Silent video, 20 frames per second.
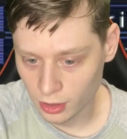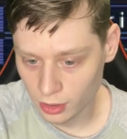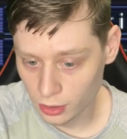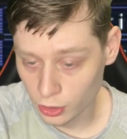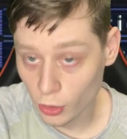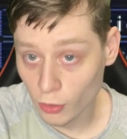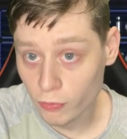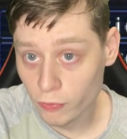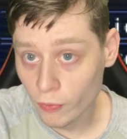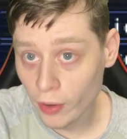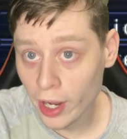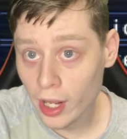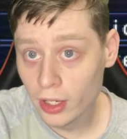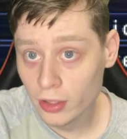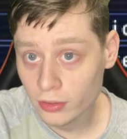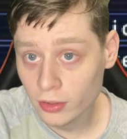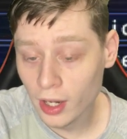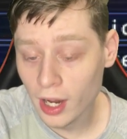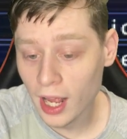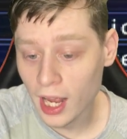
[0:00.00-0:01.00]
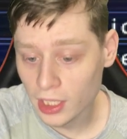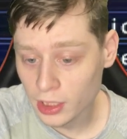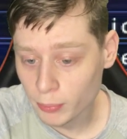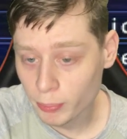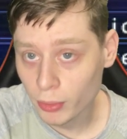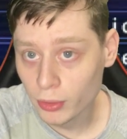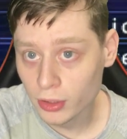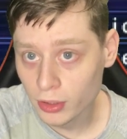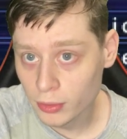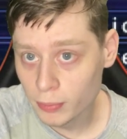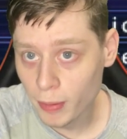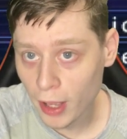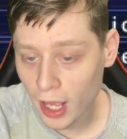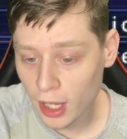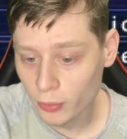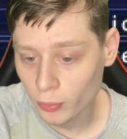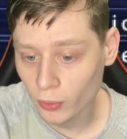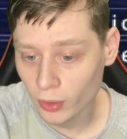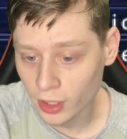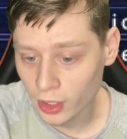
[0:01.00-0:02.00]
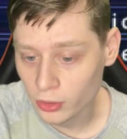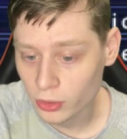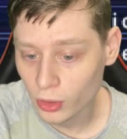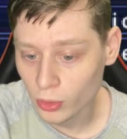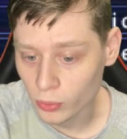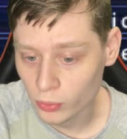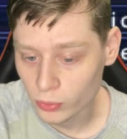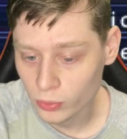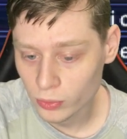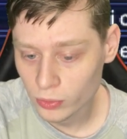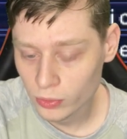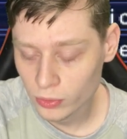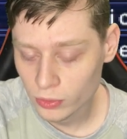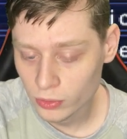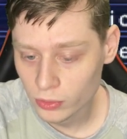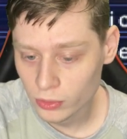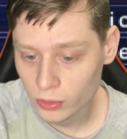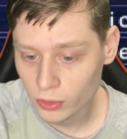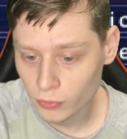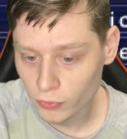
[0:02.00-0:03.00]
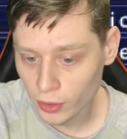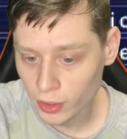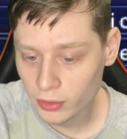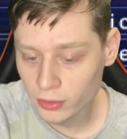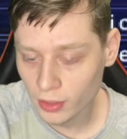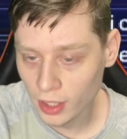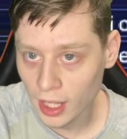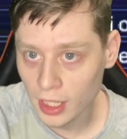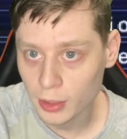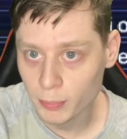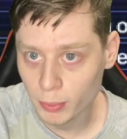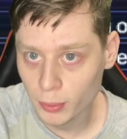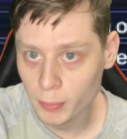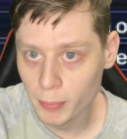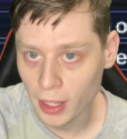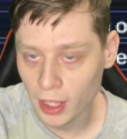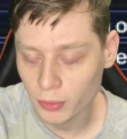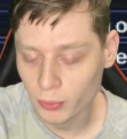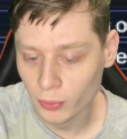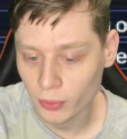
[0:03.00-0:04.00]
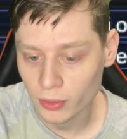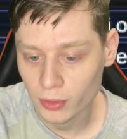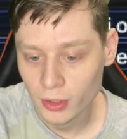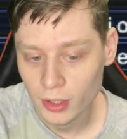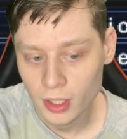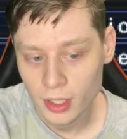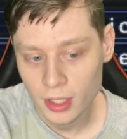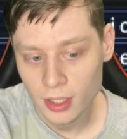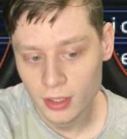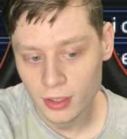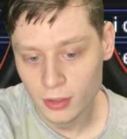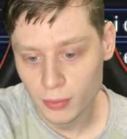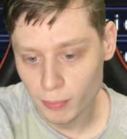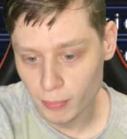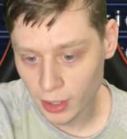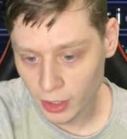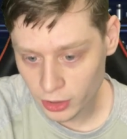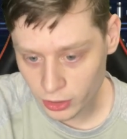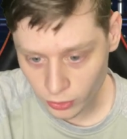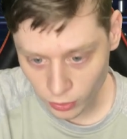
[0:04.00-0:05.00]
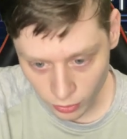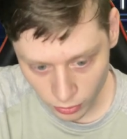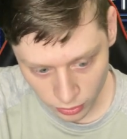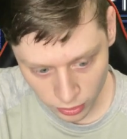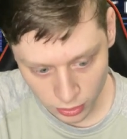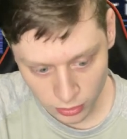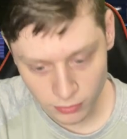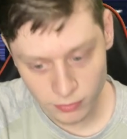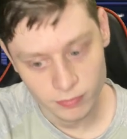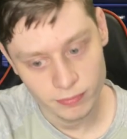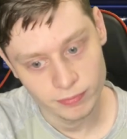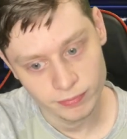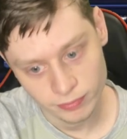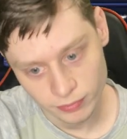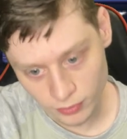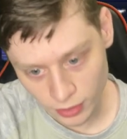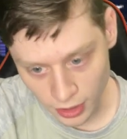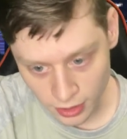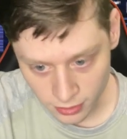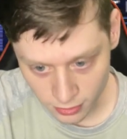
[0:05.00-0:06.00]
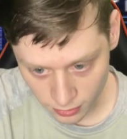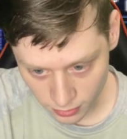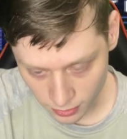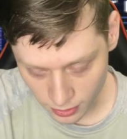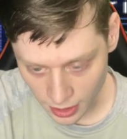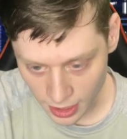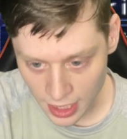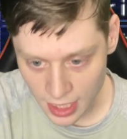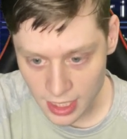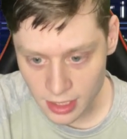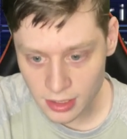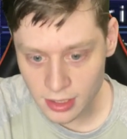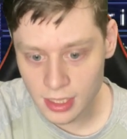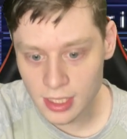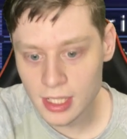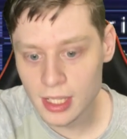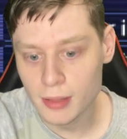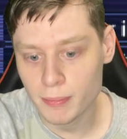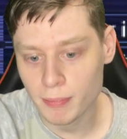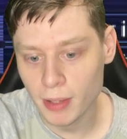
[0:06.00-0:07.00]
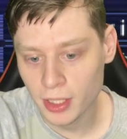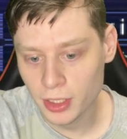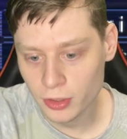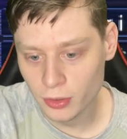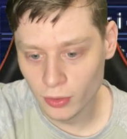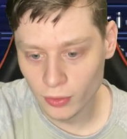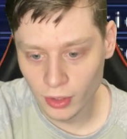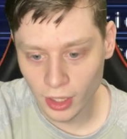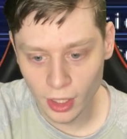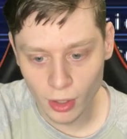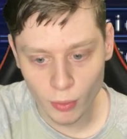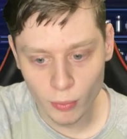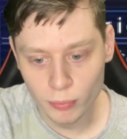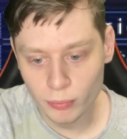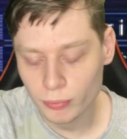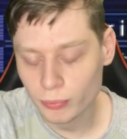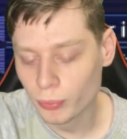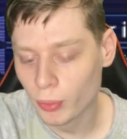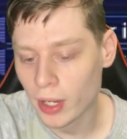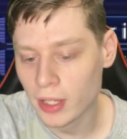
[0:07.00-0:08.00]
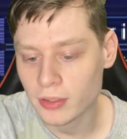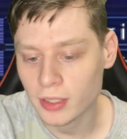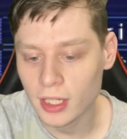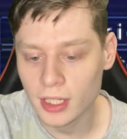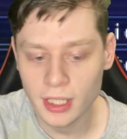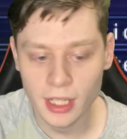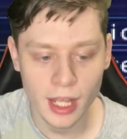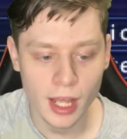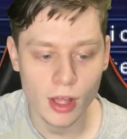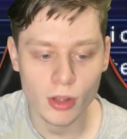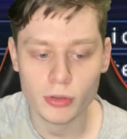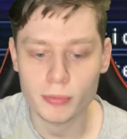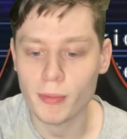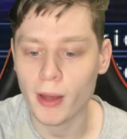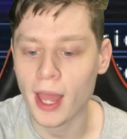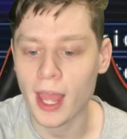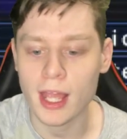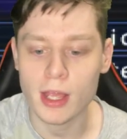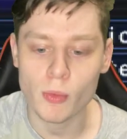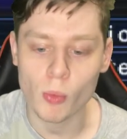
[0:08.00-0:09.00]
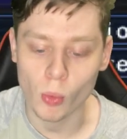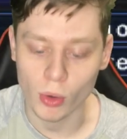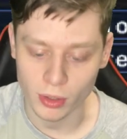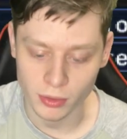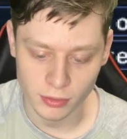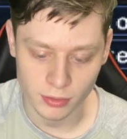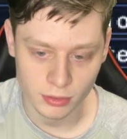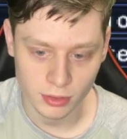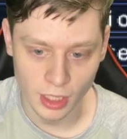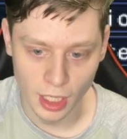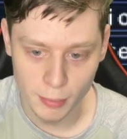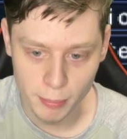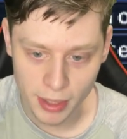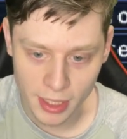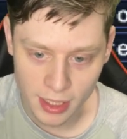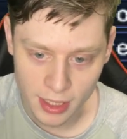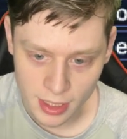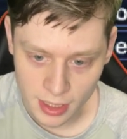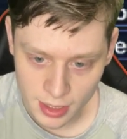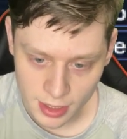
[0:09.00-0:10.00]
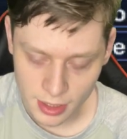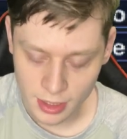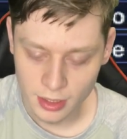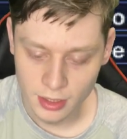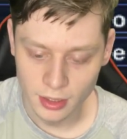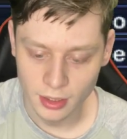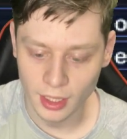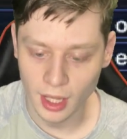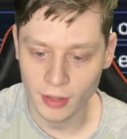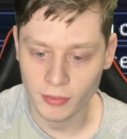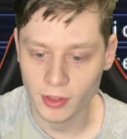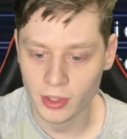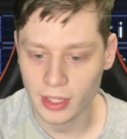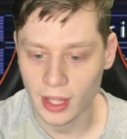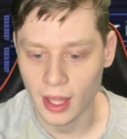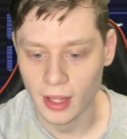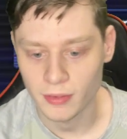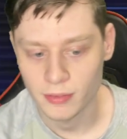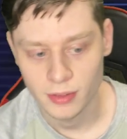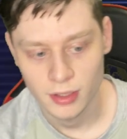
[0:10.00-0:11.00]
Your friend is going to have to put this password in too. Your friend is going to have to put the password. Make sure it's easy, and make sure they don't press anything else but A1. It's got to be left at that.